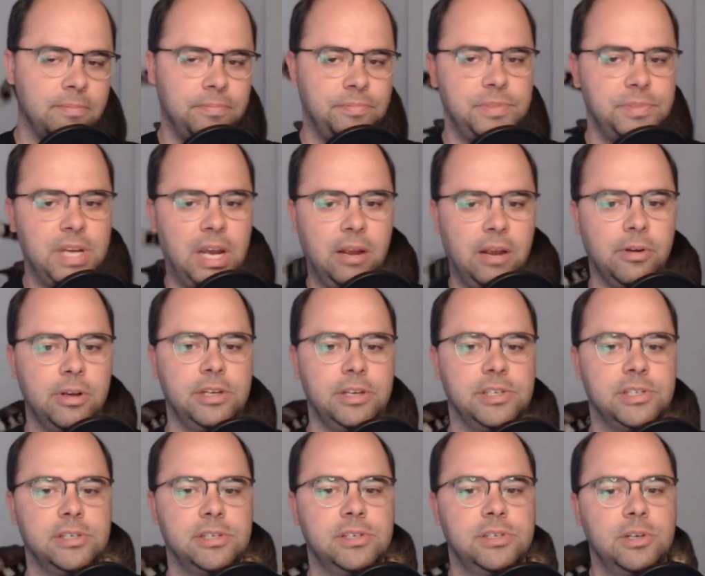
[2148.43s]

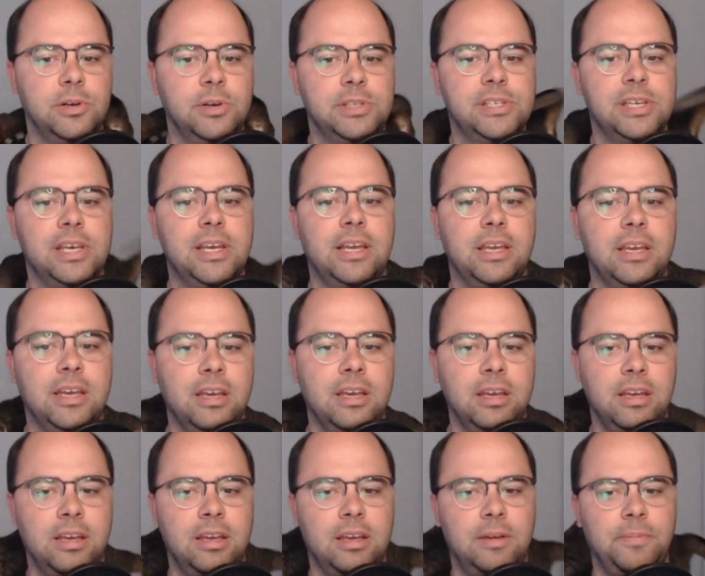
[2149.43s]
Tyrese. So it's like,
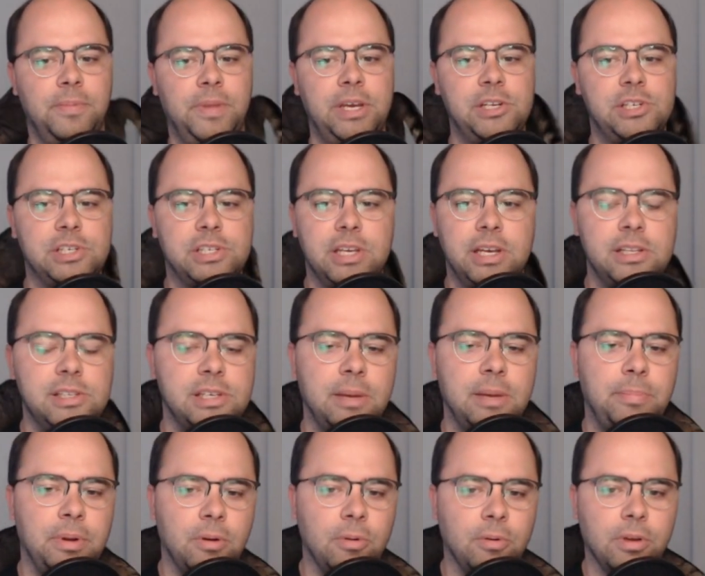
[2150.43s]
he just ends
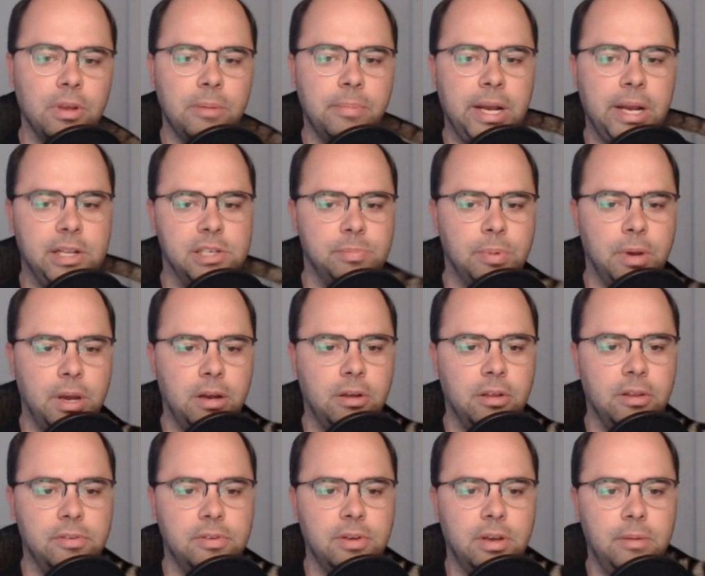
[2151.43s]
up in a really bad spot
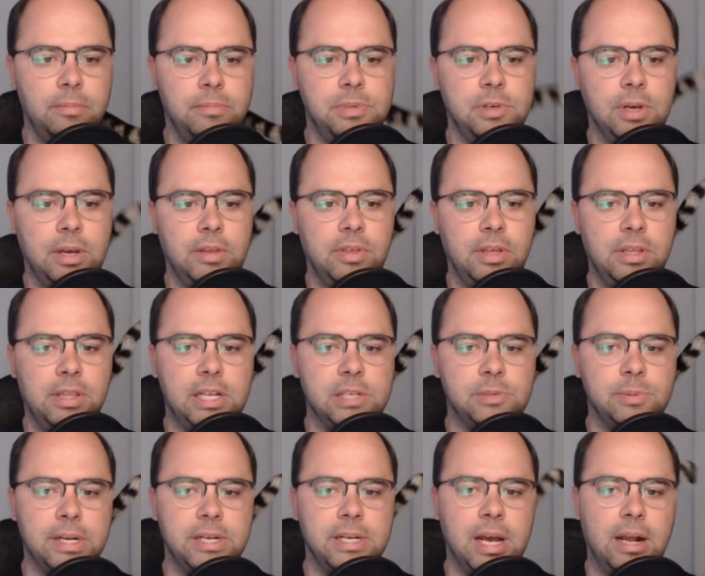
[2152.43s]
all the time. So I think that's
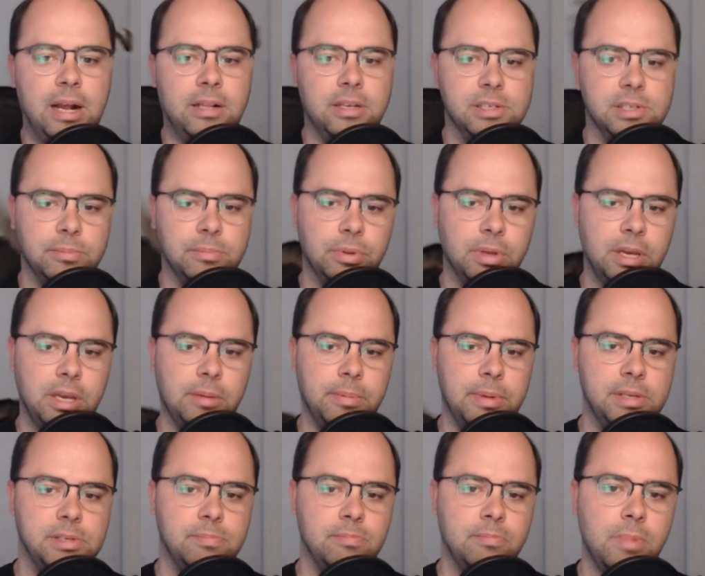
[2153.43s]
why Doc doesn't play him
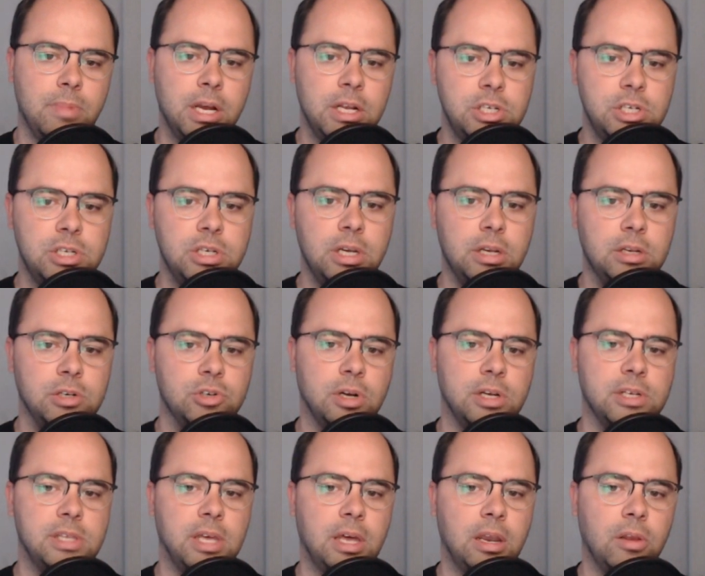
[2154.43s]
as much and
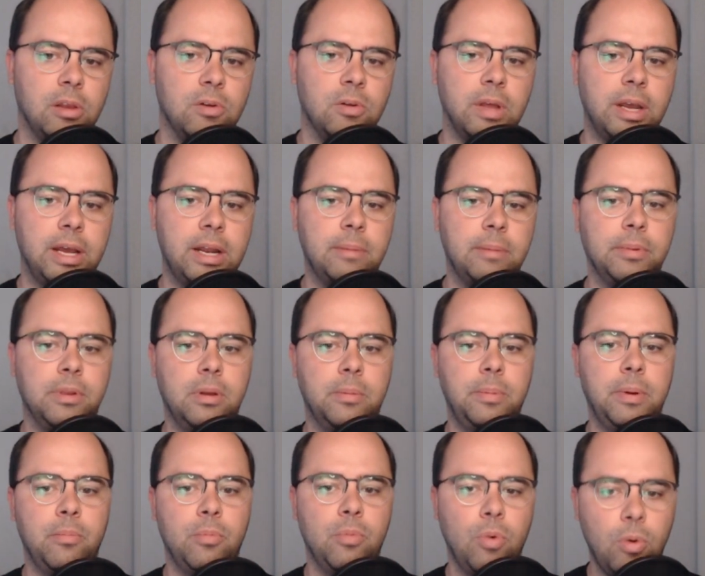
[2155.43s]
trusts that other lineup a little
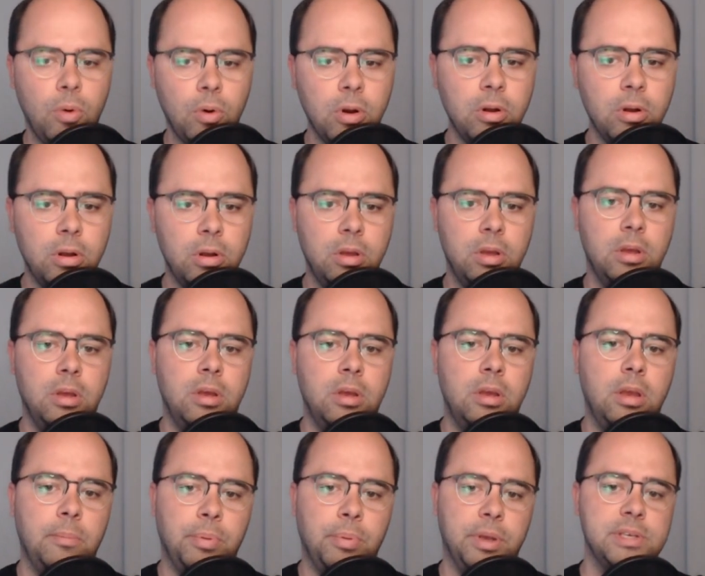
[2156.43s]
bit more
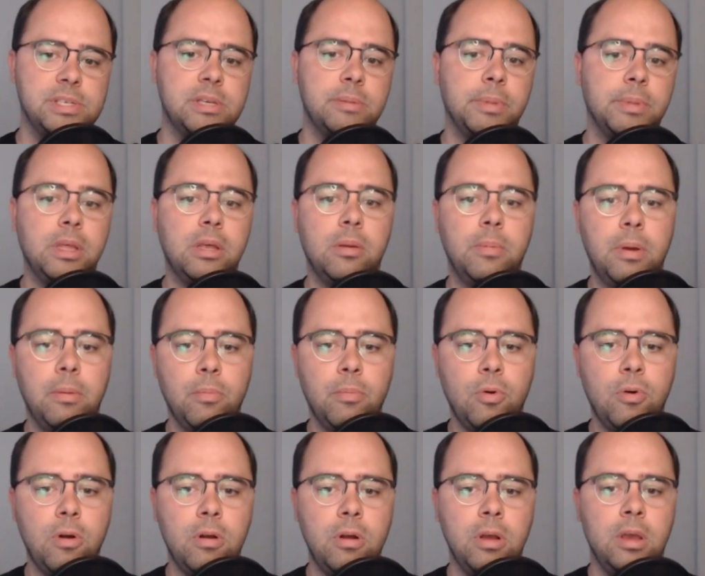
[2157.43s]
and plays them a little bit
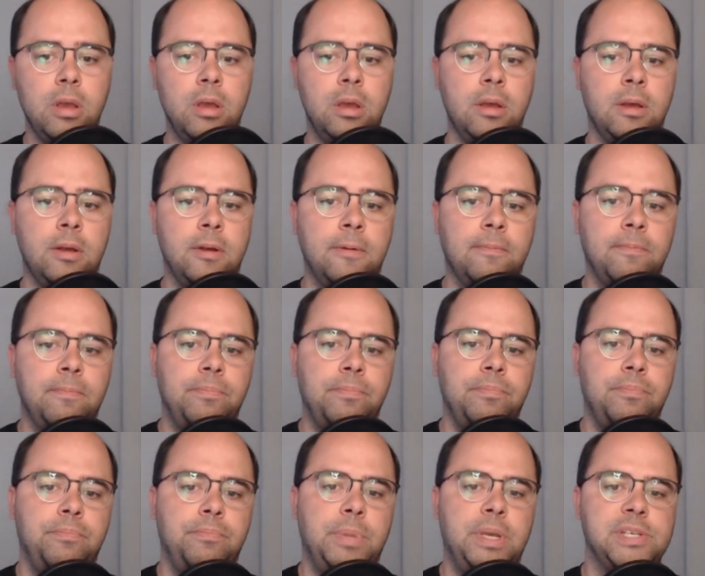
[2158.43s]
more,
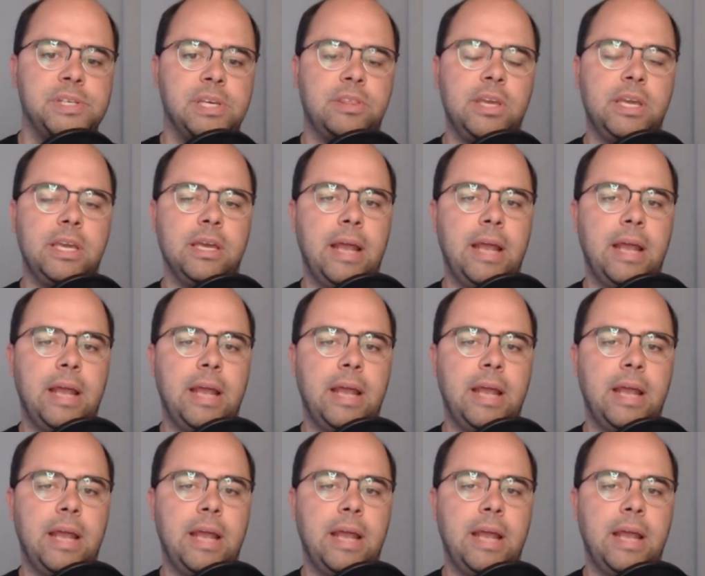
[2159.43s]
because I think it